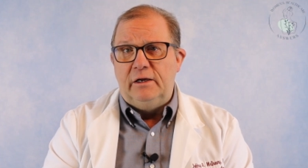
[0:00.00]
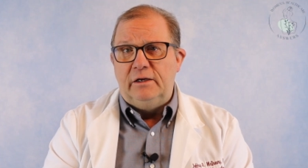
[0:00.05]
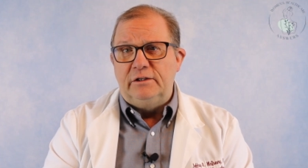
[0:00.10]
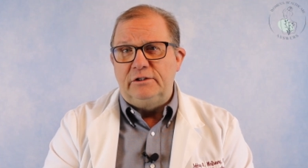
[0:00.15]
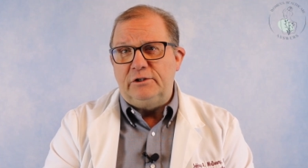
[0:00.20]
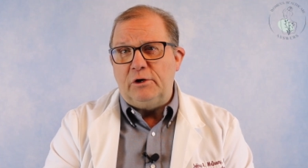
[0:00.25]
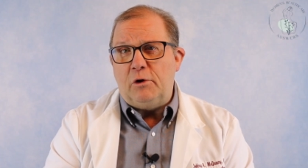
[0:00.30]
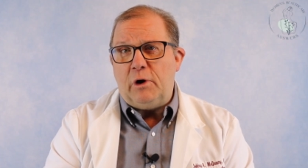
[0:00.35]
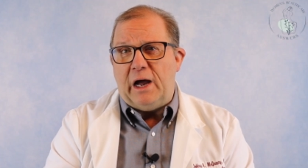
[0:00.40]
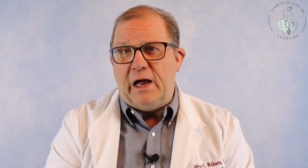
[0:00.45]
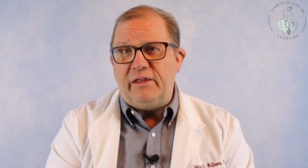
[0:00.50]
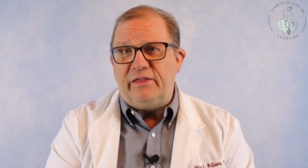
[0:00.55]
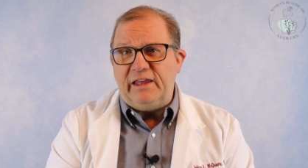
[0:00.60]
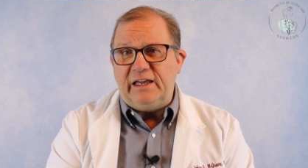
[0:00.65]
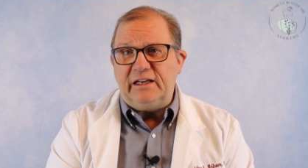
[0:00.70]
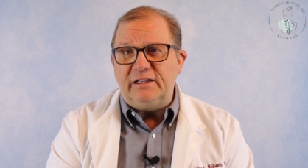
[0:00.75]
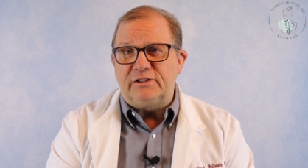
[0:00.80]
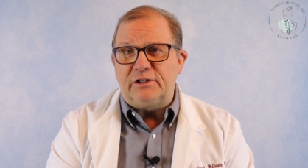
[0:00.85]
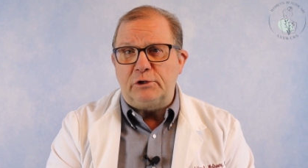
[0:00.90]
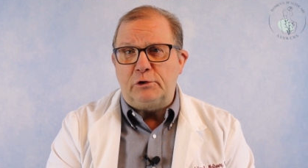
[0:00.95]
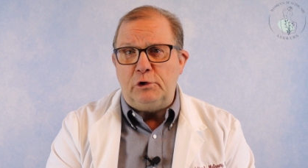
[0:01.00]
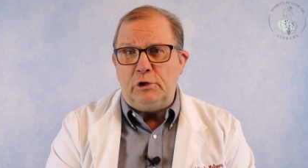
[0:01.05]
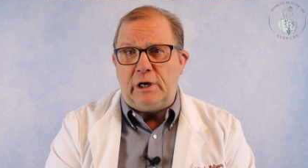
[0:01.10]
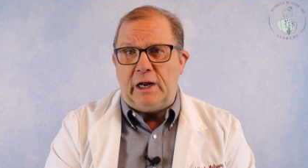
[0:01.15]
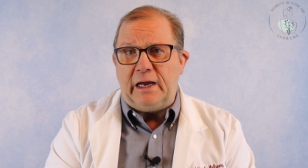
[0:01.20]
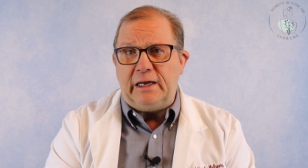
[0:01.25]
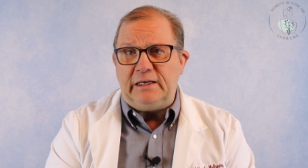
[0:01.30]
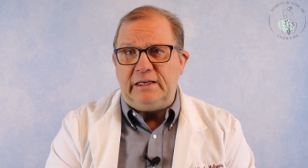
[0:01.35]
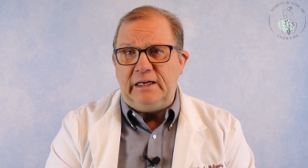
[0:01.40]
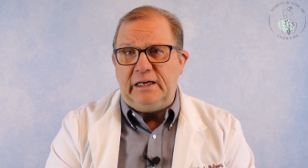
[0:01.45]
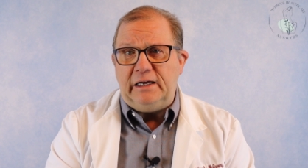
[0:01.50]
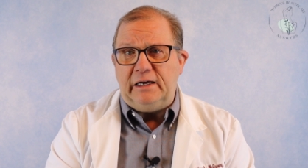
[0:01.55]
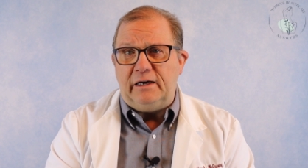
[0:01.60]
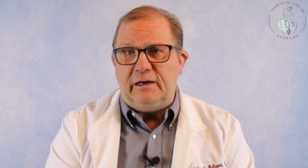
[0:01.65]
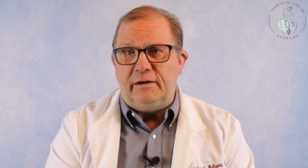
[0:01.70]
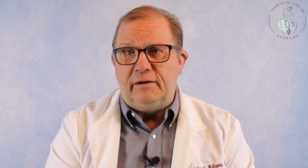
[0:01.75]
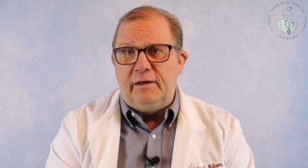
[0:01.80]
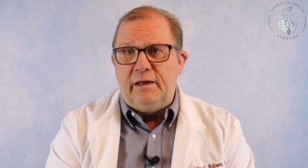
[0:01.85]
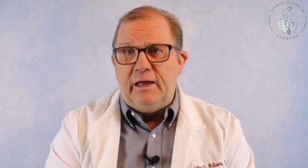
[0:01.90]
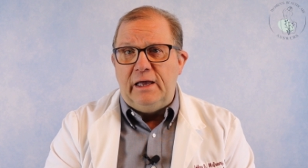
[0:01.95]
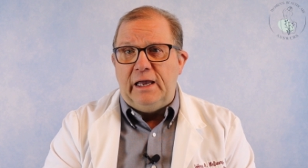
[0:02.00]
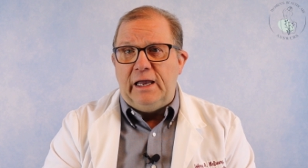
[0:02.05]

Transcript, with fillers: So I think it's a good idea.